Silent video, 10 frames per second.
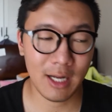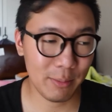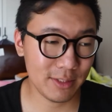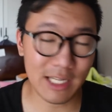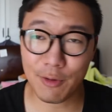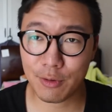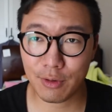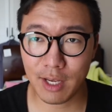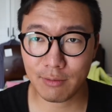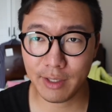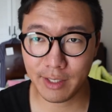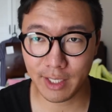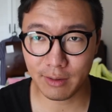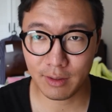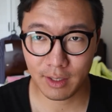I'm in South Korea right
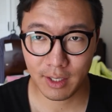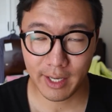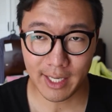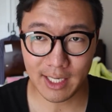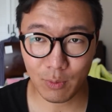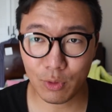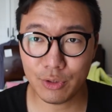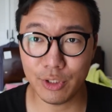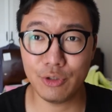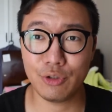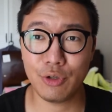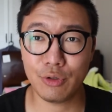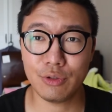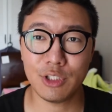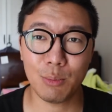now, and I want to
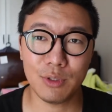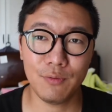introduce some